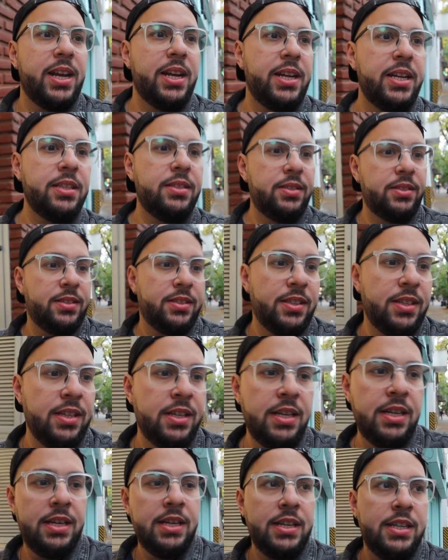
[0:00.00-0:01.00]
and it's
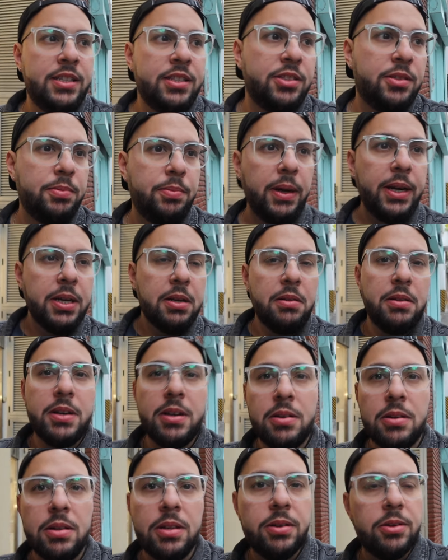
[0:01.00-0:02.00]
sprinkling
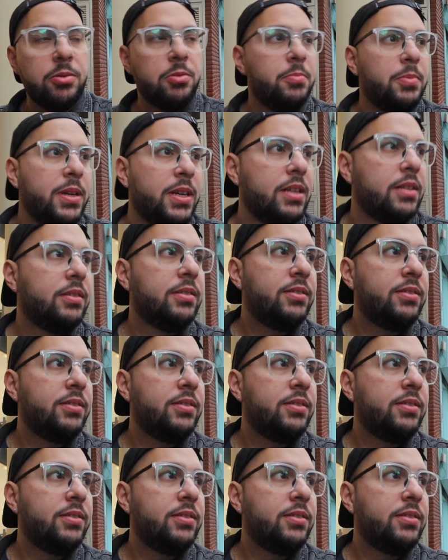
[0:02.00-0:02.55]
a little bit,